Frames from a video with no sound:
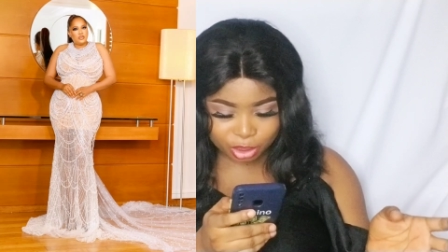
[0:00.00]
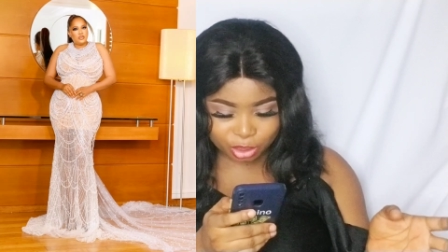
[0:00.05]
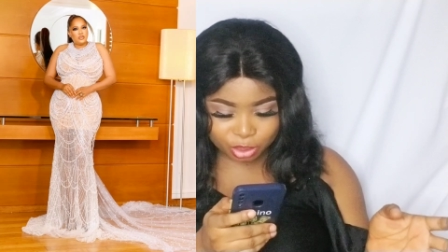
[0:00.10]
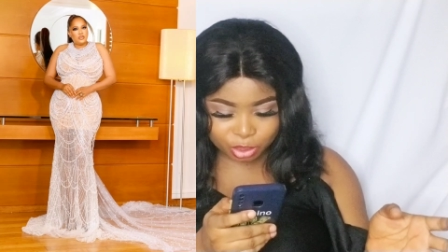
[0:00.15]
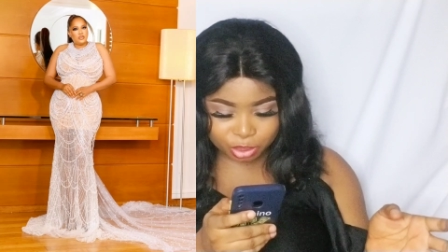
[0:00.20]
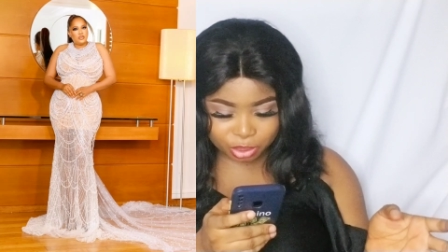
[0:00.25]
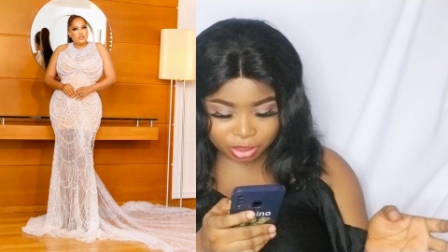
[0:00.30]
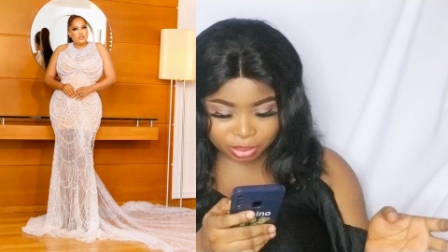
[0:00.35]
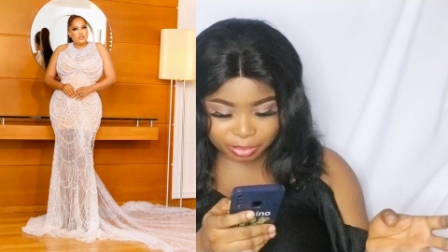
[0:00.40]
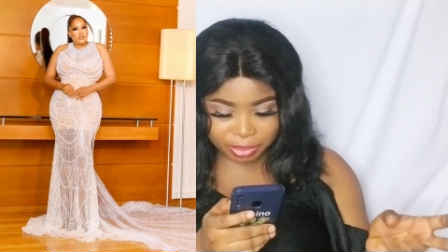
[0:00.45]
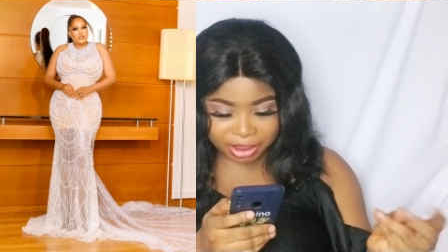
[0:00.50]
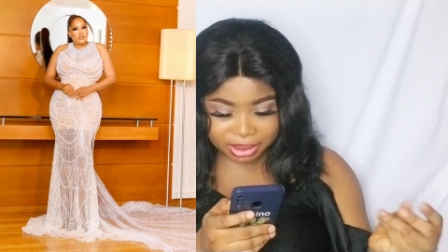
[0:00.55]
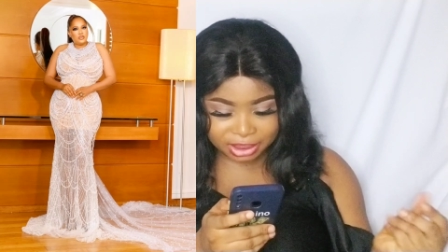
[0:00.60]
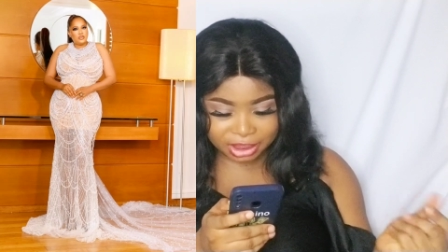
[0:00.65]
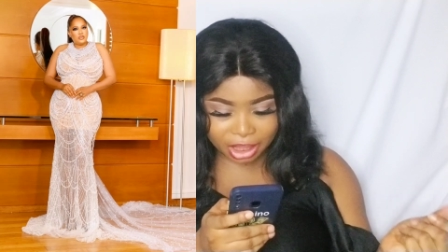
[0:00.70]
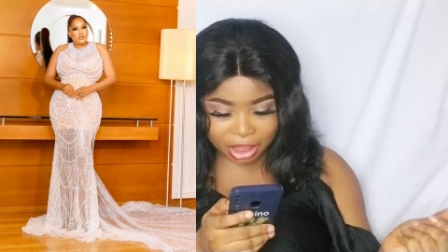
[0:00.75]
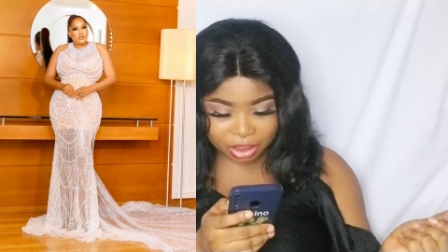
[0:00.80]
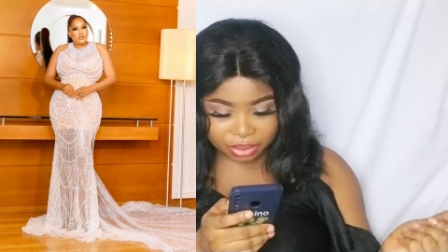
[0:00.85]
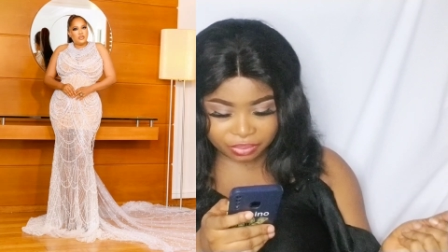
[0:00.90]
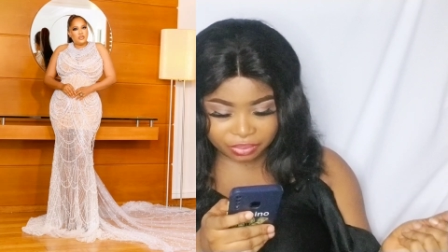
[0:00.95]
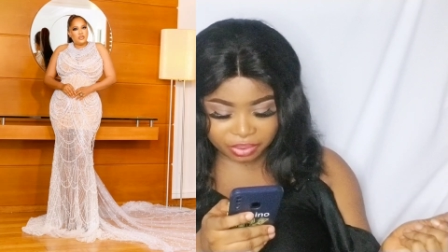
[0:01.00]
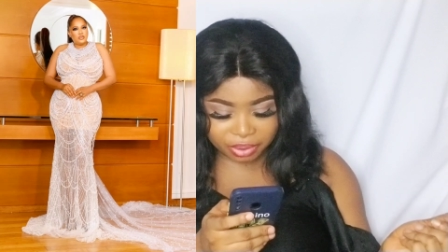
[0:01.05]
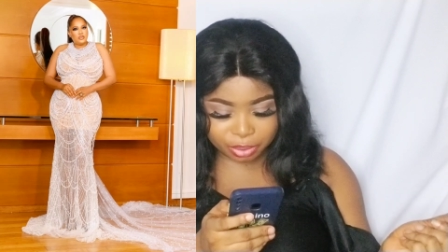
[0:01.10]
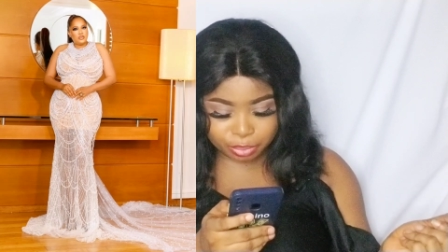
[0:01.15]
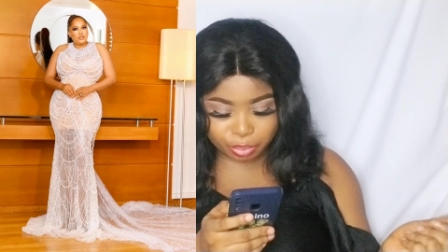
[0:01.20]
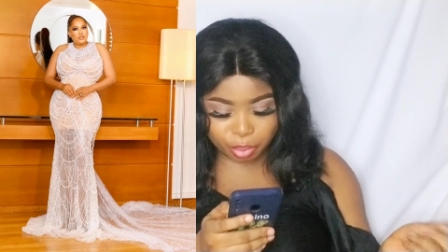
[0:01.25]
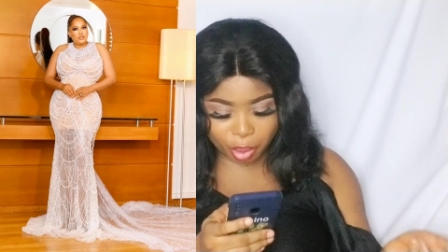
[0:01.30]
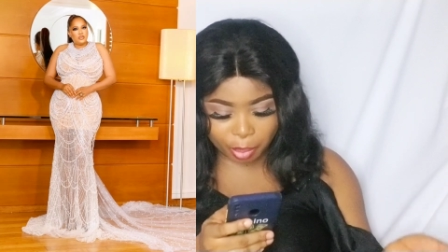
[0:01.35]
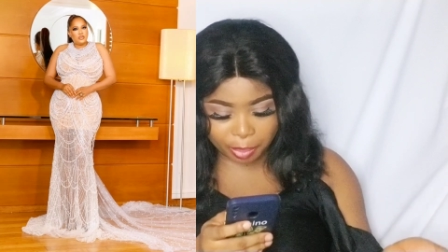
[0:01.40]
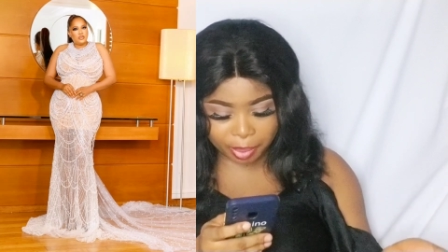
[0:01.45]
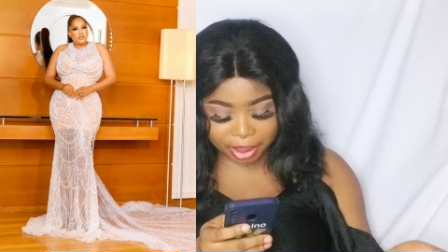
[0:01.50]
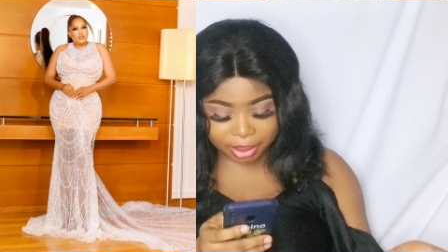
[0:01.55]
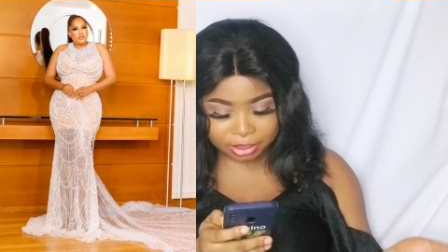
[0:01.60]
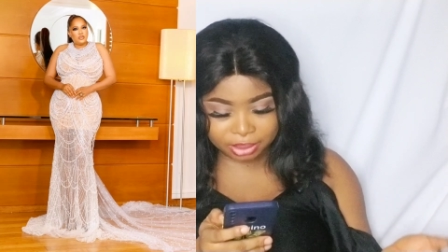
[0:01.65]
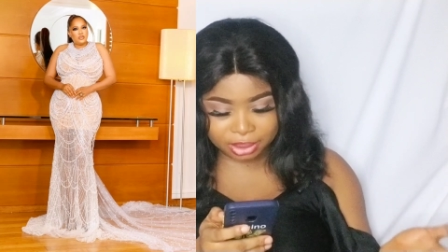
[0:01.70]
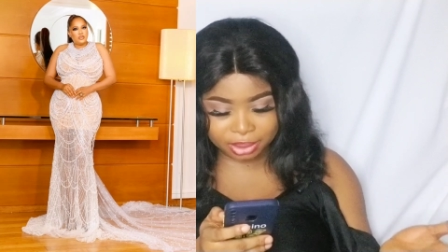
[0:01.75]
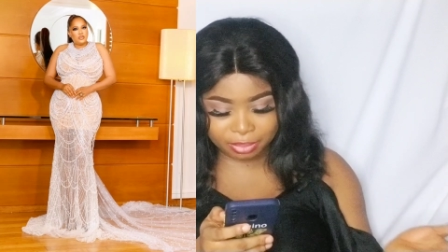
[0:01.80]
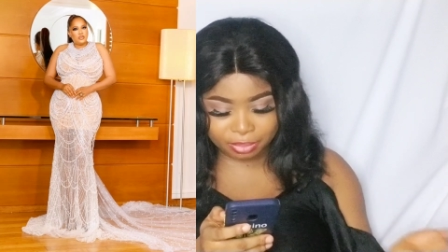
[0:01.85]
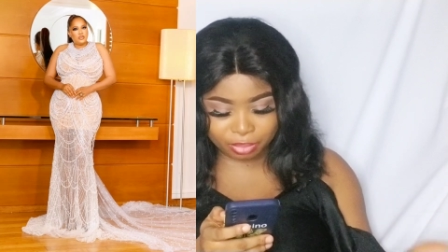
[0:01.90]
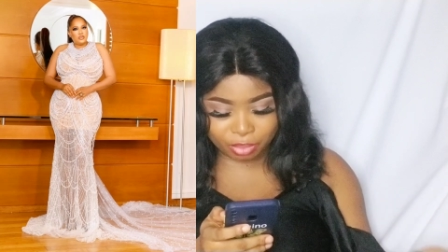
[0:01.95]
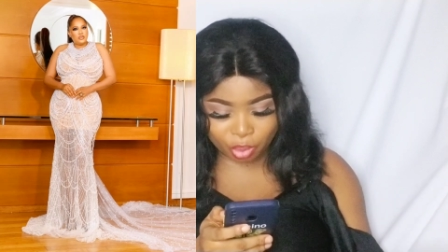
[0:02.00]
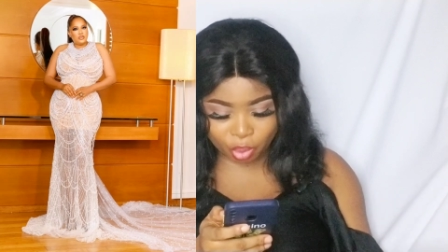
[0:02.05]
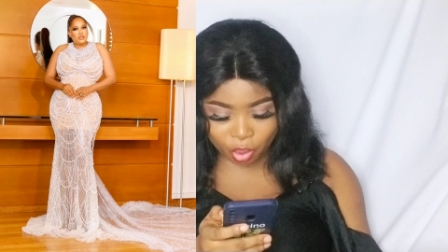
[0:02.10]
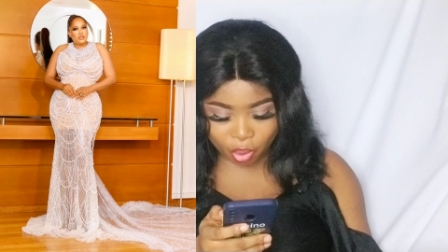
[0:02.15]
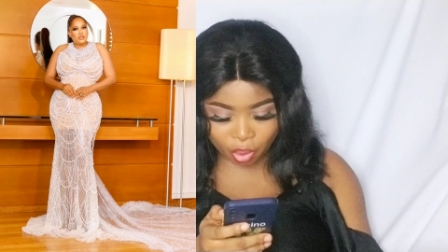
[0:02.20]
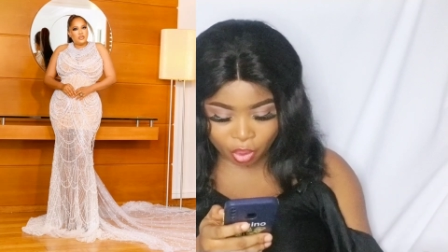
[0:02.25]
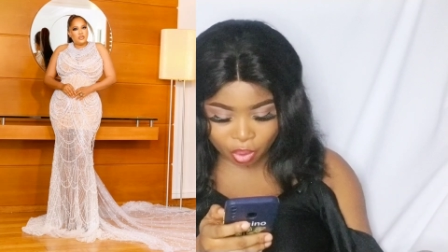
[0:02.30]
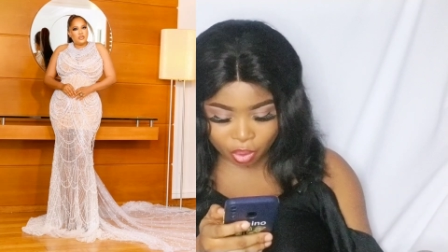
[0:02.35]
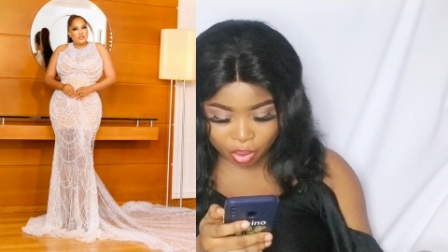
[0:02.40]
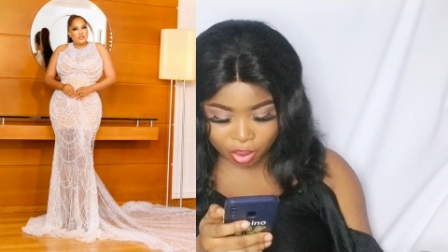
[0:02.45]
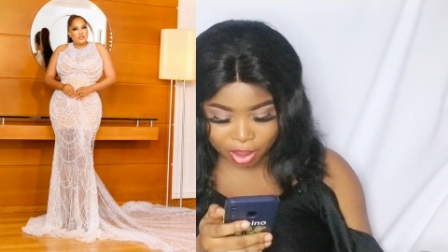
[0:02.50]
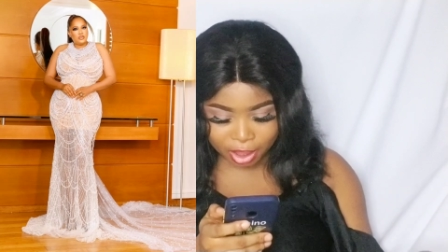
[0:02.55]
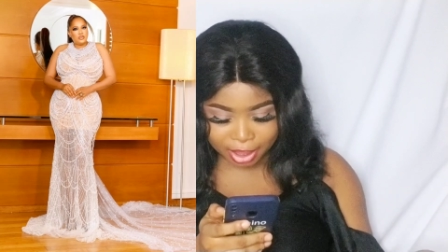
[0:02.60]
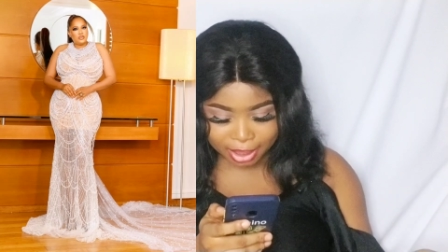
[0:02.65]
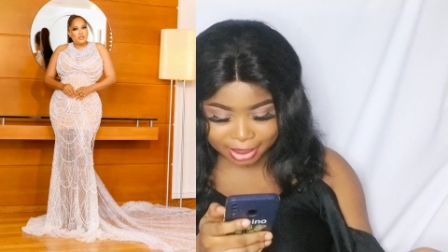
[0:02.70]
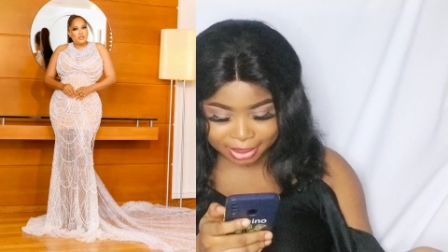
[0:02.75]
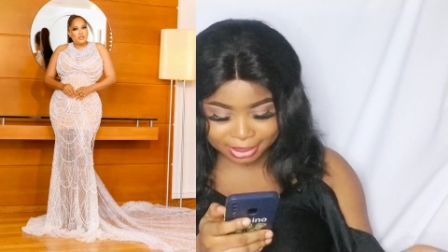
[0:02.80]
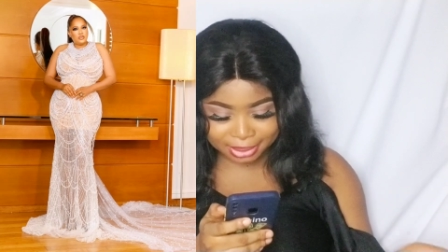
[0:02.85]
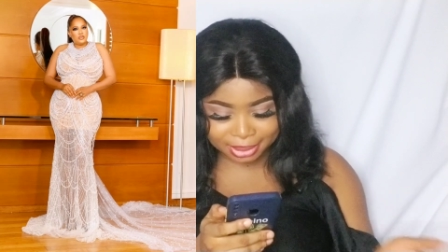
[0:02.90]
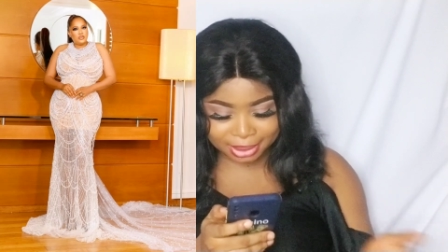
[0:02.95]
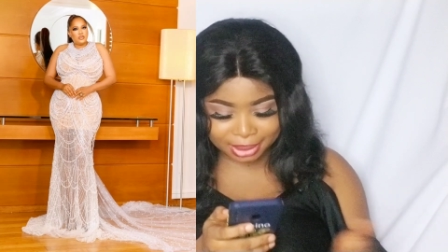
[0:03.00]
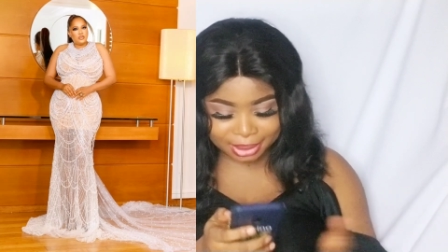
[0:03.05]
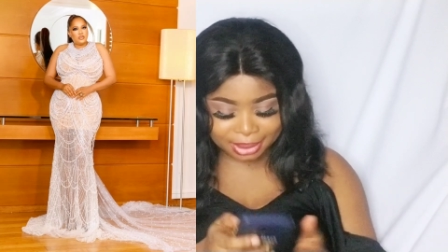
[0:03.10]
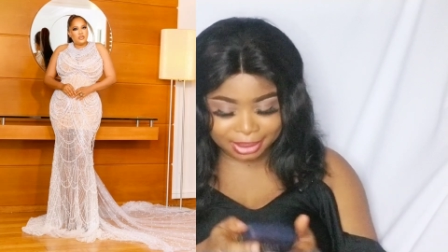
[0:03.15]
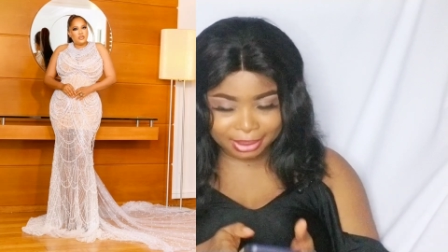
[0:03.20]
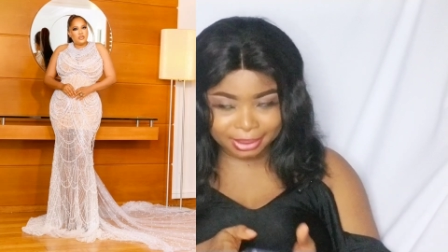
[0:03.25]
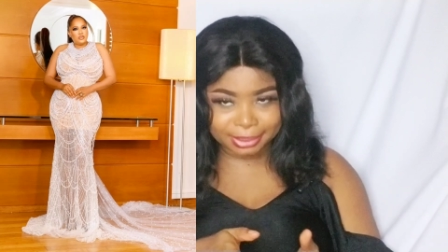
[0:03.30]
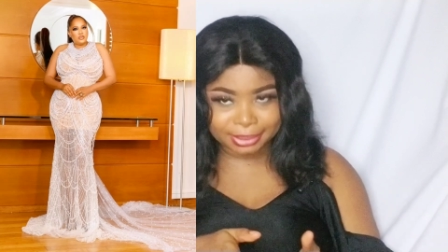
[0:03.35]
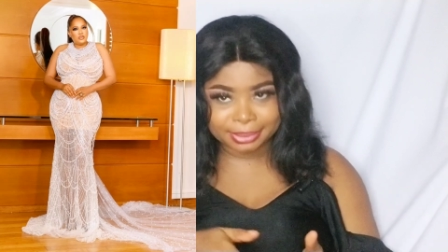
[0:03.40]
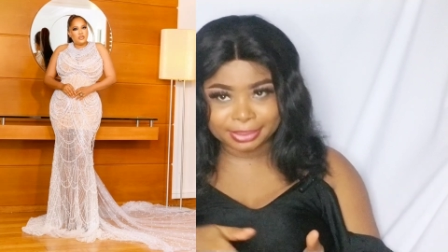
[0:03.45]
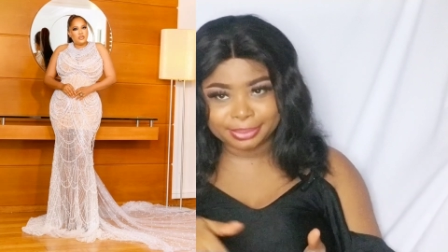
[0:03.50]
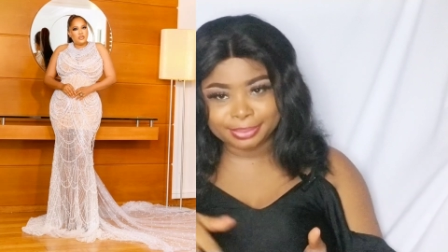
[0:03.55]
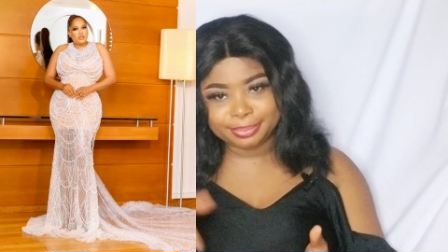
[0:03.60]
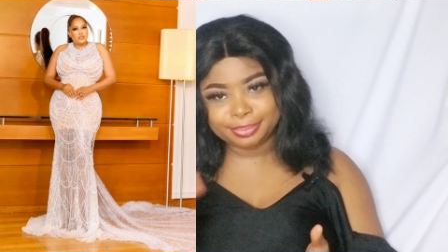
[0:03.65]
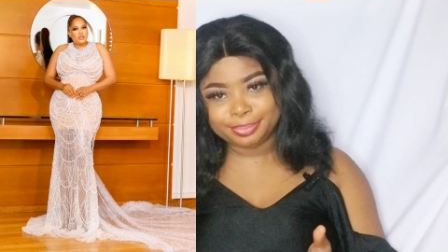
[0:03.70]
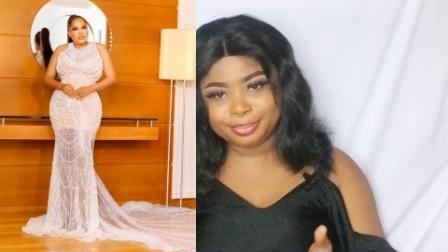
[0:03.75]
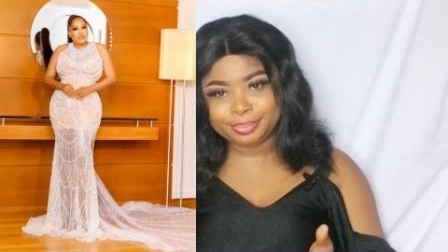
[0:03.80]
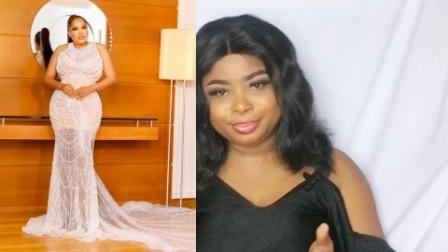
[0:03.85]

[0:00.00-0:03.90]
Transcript: so it makes the outfit pop out the more the